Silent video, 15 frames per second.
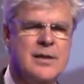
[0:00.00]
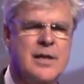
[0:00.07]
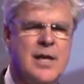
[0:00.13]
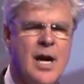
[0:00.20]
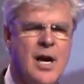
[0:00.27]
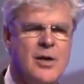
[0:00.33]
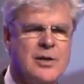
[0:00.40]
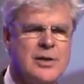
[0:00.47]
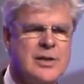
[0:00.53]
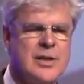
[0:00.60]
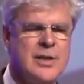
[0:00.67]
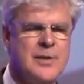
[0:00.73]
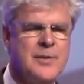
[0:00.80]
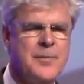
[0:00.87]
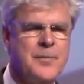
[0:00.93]
Because,
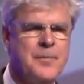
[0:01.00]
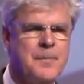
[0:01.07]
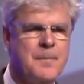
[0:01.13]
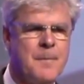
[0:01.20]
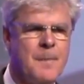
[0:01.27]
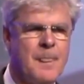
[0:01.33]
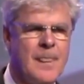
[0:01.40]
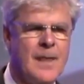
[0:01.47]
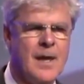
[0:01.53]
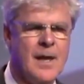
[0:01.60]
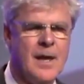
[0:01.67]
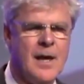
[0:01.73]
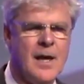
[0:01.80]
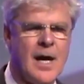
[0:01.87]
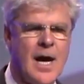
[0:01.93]

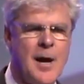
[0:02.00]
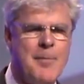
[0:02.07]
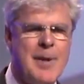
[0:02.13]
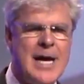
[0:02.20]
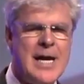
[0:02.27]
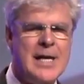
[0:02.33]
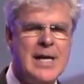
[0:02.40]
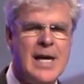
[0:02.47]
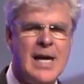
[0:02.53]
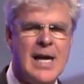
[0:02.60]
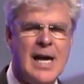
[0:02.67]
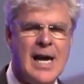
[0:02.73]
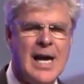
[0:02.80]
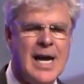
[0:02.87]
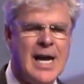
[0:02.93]

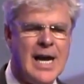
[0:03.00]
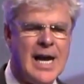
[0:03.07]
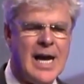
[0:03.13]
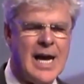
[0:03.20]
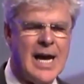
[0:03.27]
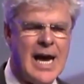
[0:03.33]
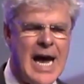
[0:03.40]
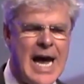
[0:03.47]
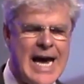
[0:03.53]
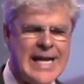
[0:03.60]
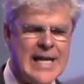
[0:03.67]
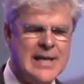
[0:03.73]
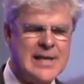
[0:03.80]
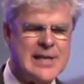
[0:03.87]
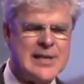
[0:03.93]
I
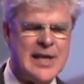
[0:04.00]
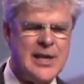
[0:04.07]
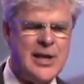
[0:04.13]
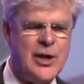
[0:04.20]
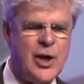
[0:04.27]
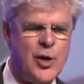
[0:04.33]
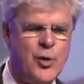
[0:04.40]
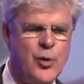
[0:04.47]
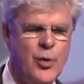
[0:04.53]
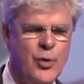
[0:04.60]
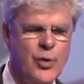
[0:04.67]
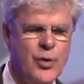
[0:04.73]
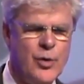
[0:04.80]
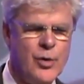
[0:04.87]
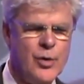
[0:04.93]
can see you.
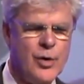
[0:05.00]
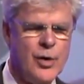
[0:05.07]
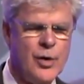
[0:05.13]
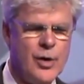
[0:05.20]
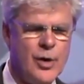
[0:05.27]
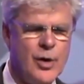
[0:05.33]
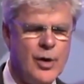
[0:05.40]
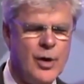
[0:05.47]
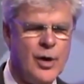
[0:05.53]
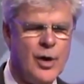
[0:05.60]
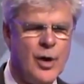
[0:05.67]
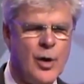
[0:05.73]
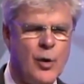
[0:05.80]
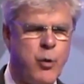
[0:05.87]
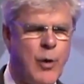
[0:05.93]

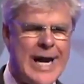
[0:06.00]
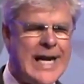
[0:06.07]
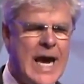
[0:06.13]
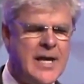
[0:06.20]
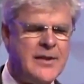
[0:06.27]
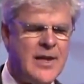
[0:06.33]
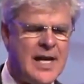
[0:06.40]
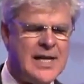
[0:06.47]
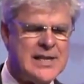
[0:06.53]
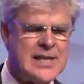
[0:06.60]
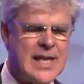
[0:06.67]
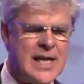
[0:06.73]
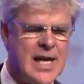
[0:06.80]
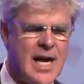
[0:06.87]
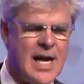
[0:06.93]
Why can't they
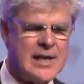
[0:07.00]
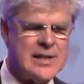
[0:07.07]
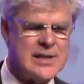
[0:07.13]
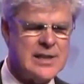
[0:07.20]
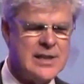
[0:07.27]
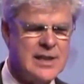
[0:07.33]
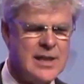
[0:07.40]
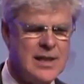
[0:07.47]
see us?